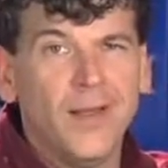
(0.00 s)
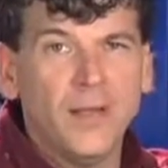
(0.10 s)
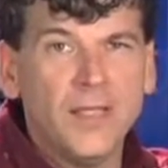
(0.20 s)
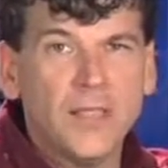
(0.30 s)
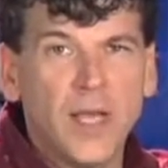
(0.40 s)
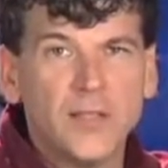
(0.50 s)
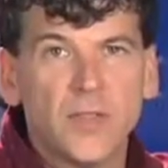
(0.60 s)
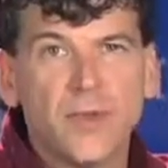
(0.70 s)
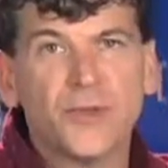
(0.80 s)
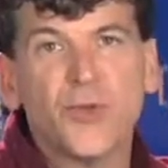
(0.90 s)
These
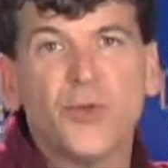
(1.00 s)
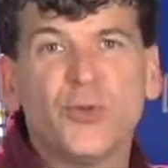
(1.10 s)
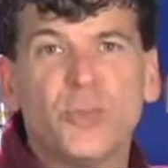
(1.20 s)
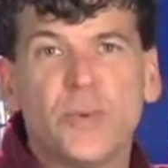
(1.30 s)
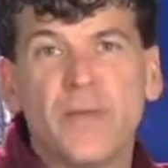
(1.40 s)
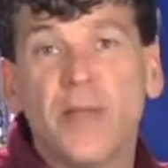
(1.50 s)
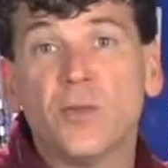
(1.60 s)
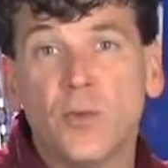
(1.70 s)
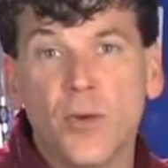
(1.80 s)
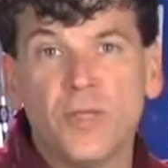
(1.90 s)
isolators are used to prevent
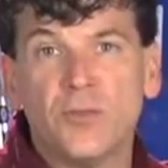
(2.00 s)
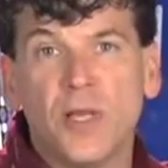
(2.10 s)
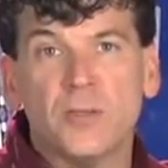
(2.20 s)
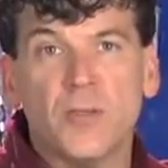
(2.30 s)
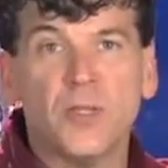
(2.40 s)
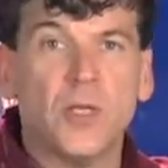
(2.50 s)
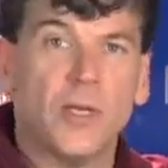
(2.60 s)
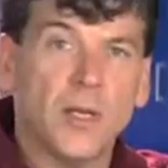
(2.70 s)
noise transmission and